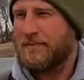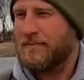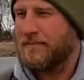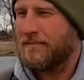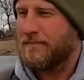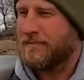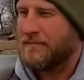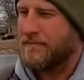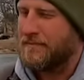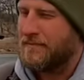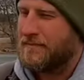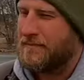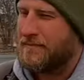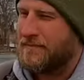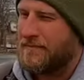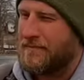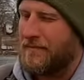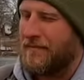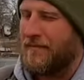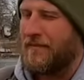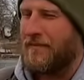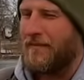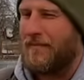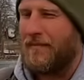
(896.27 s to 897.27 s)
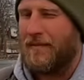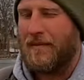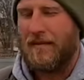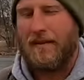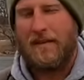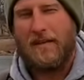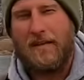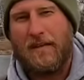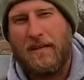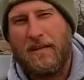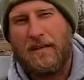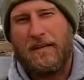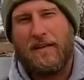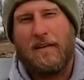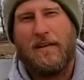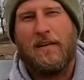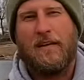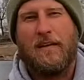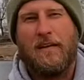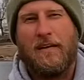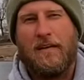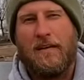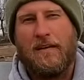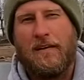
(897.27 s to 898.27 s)

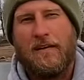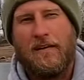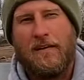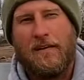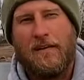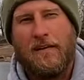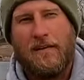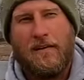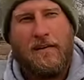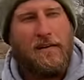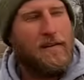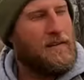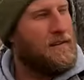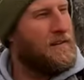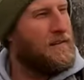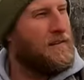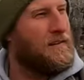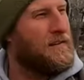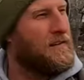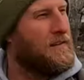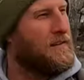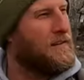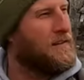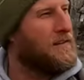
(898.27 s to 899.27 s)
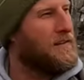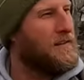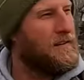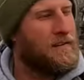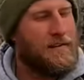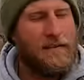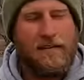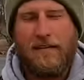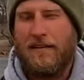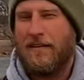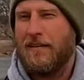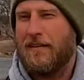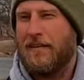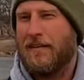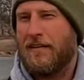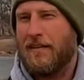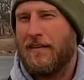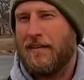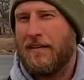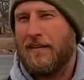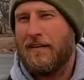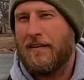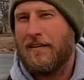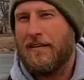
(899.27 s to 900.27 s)

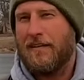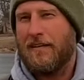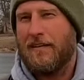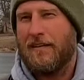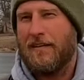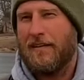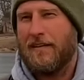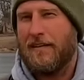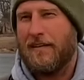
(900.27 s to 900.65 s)
[no speech]